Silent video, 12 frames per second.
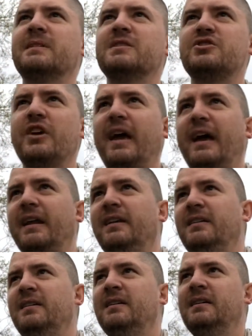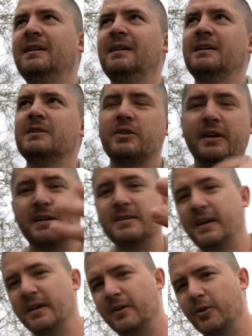shad, it's like I
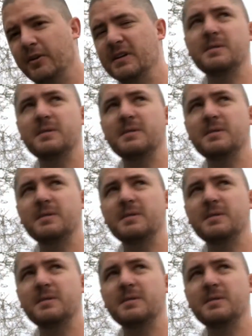said, they